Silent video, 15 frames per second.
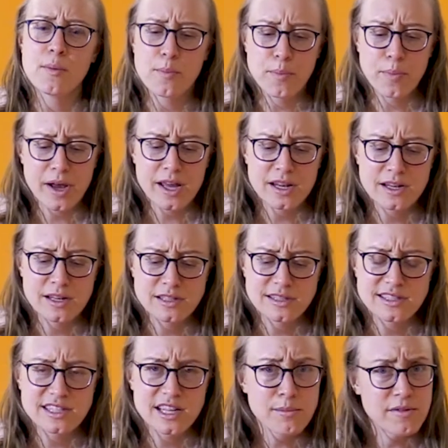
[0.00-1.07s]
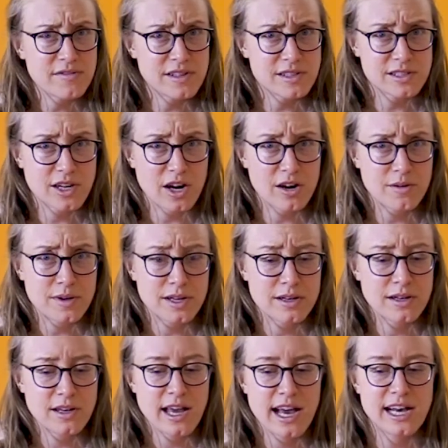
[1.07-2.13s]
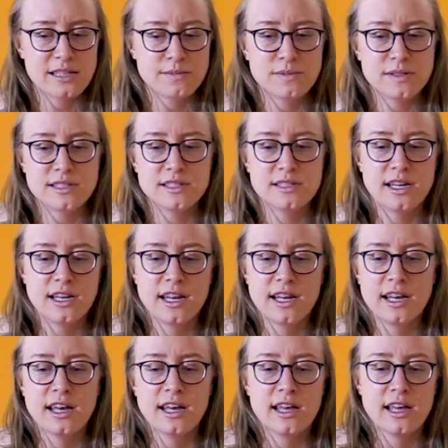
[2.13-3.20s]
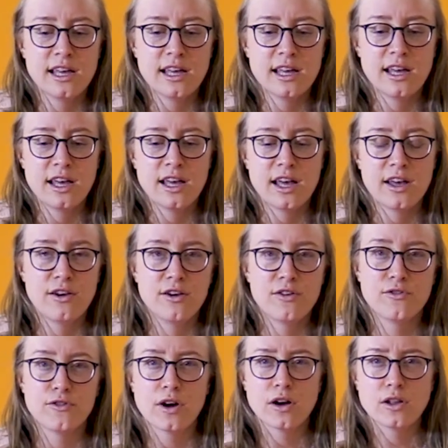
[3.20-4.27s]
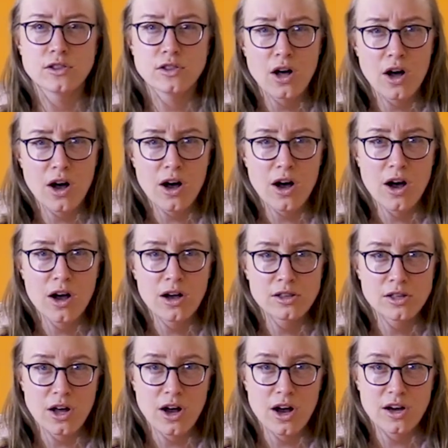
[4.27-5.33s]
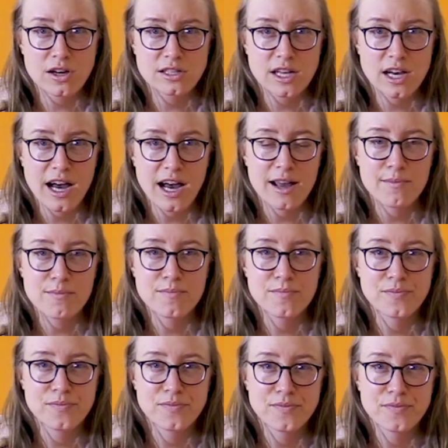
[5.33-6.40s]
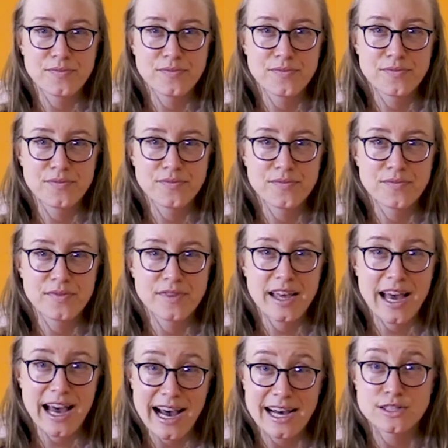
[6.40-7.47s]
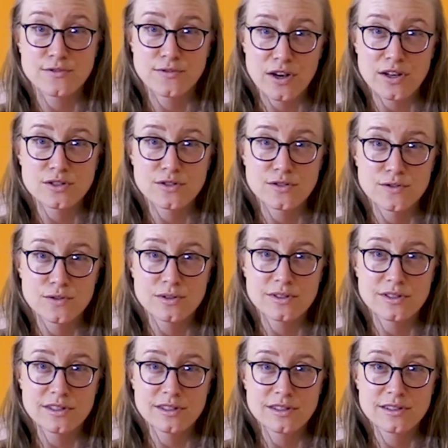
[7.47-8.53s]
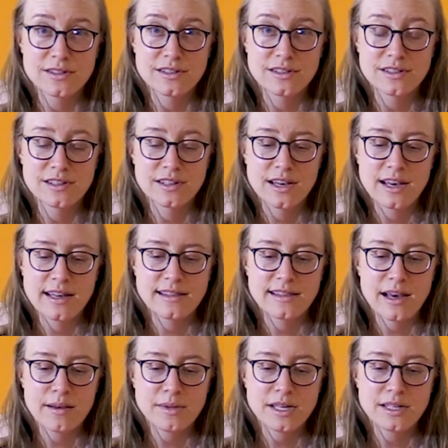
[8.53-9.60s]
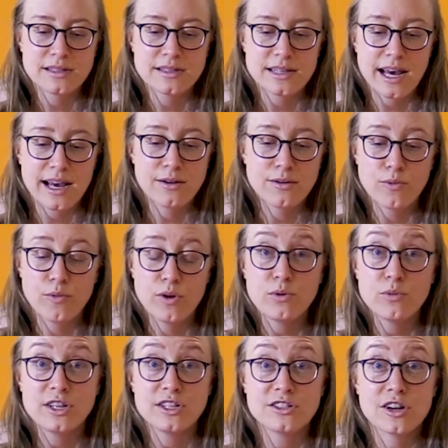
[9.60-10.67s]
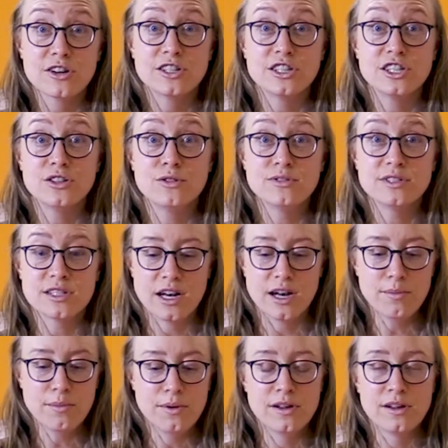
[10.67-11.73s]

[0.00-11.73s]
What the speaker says: But some of this carbon has been sitting for a long, long time as fossil fuels. That means that when we start to use it up